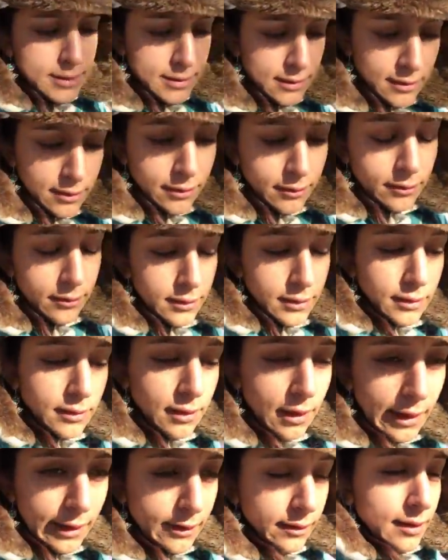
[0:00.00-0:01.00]
you know,
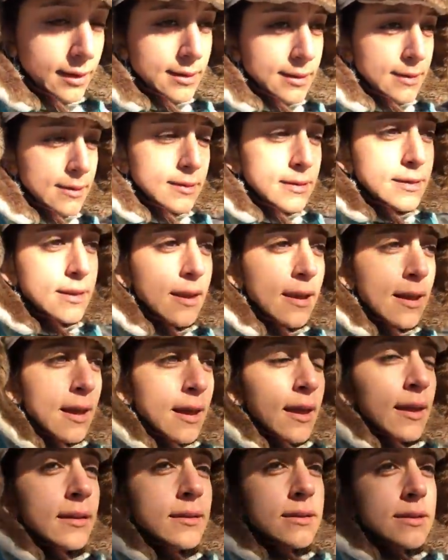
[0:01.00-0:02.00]
adolescents.
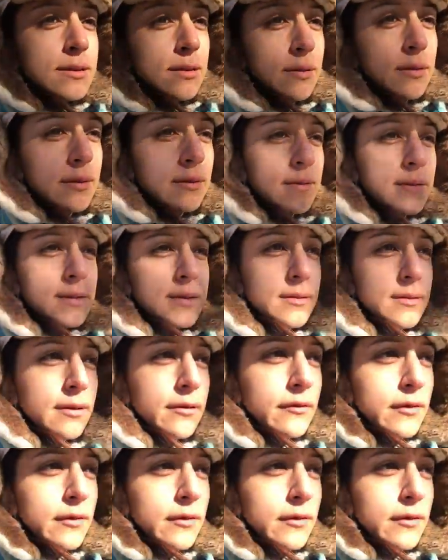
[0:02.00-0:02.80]
And so there was sort of